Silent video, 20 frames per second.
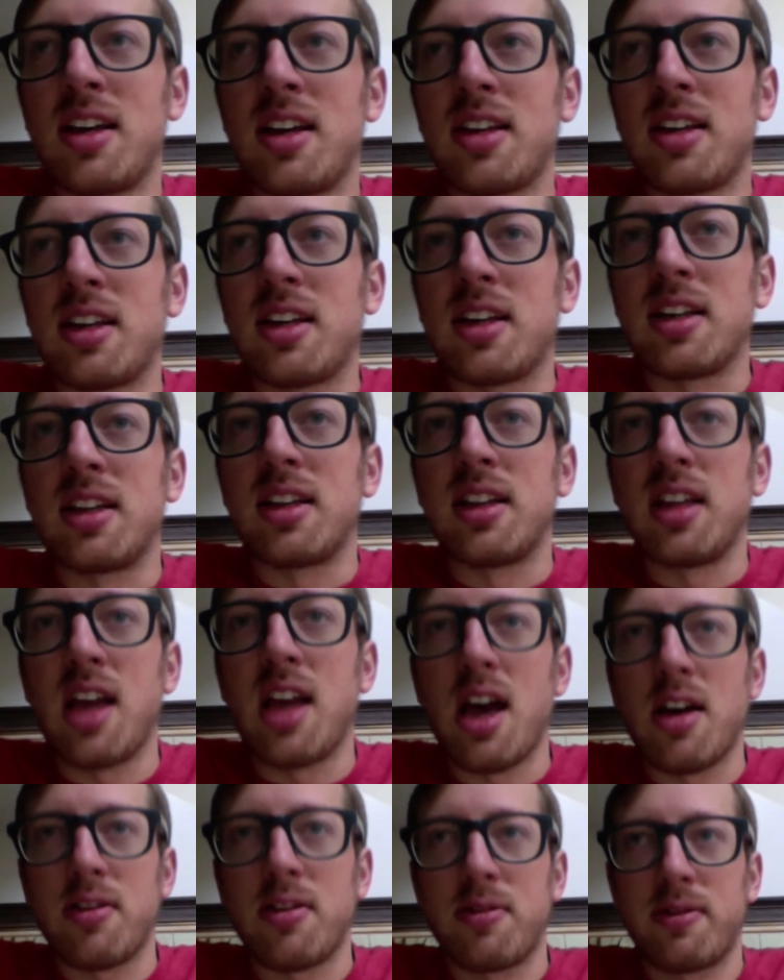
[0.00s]
he
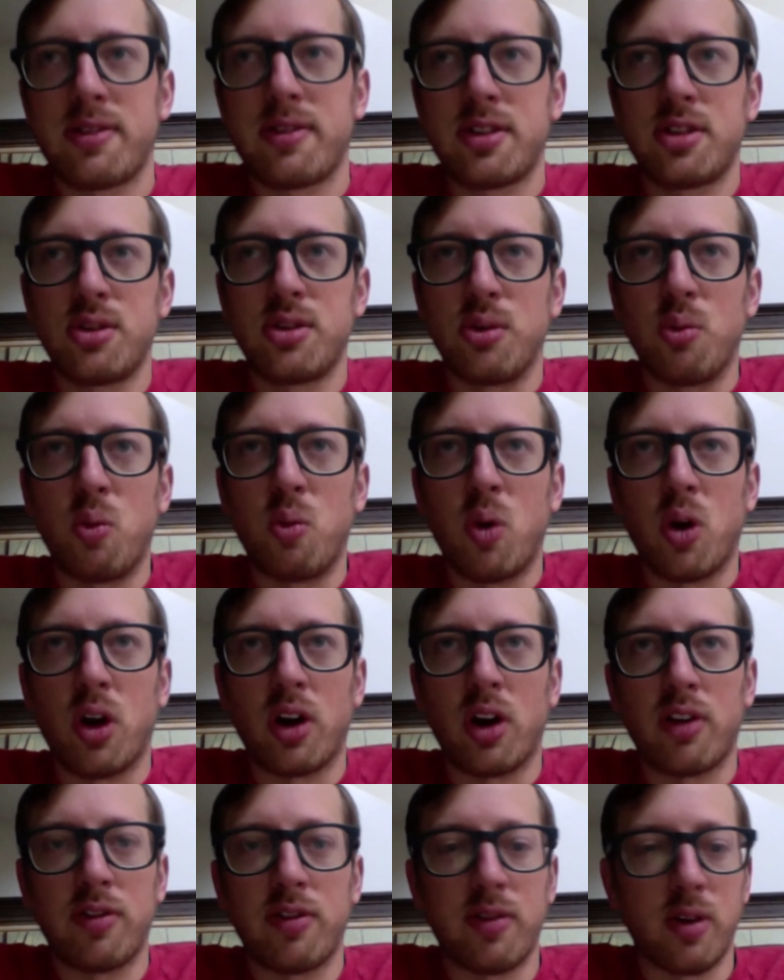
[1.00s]
left to
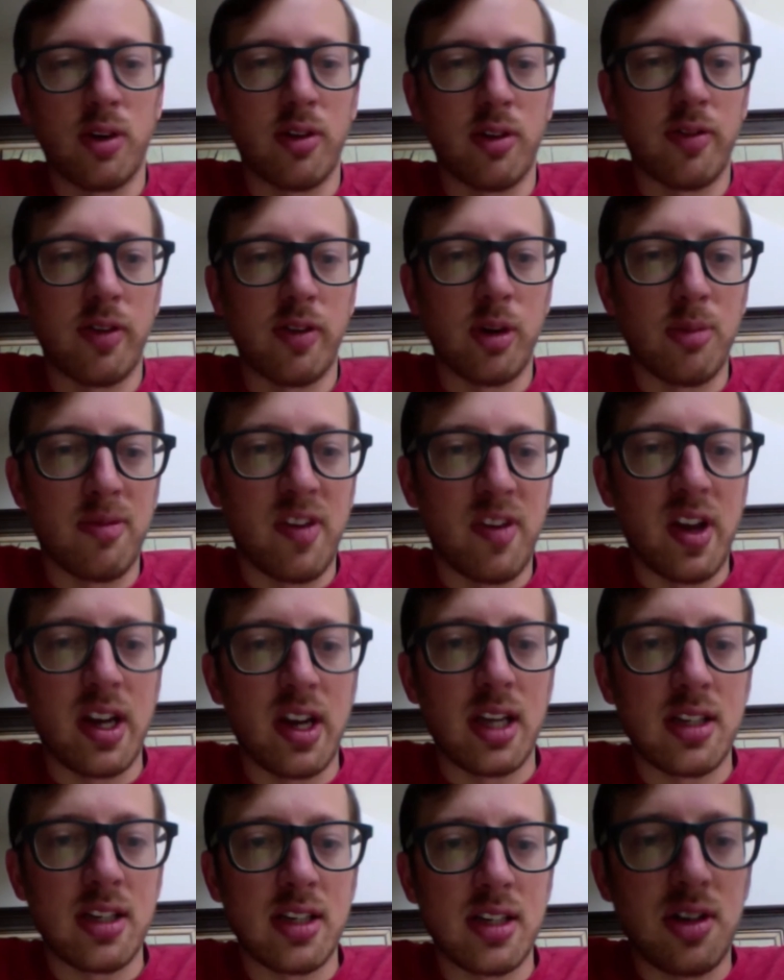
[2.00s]
work for a film
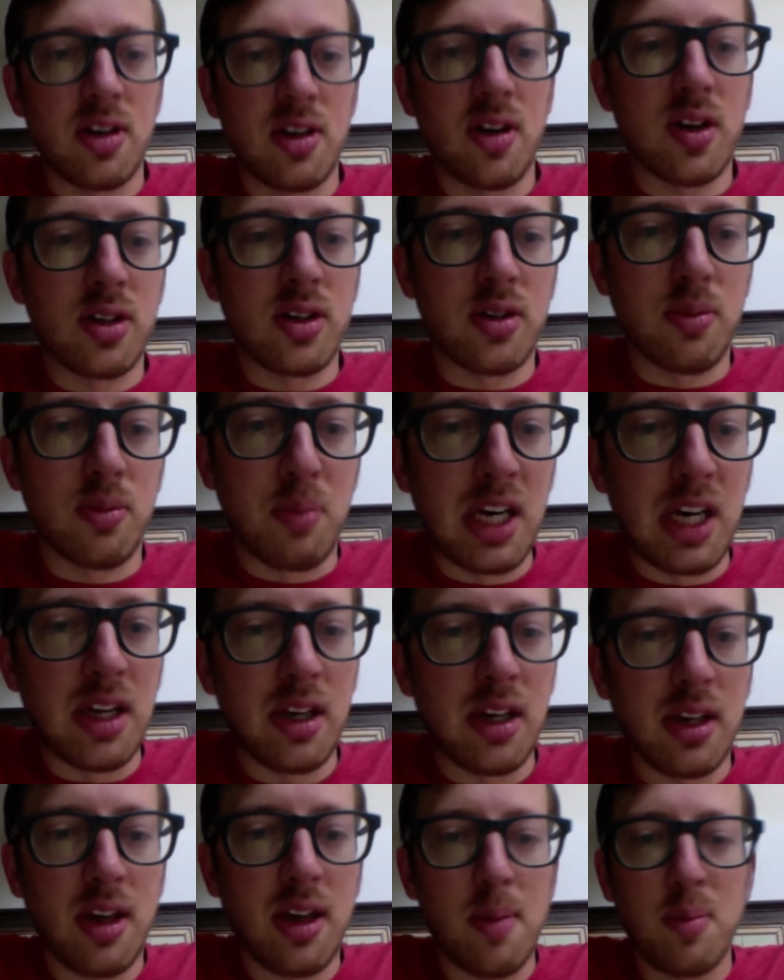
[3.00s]
financier and
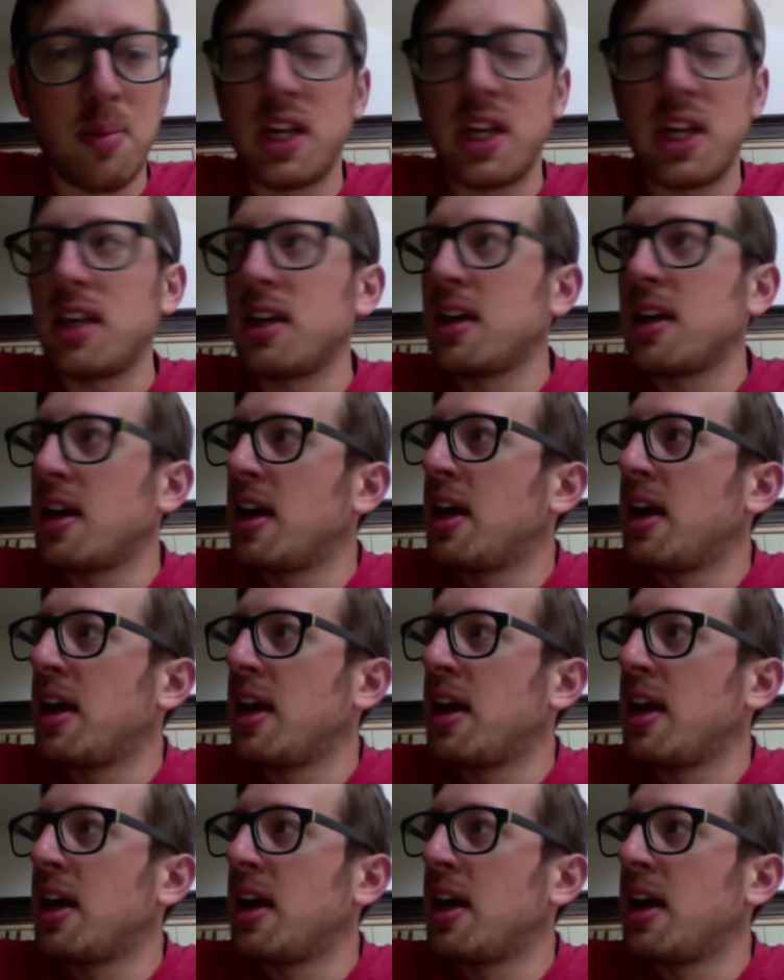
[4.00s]
media company.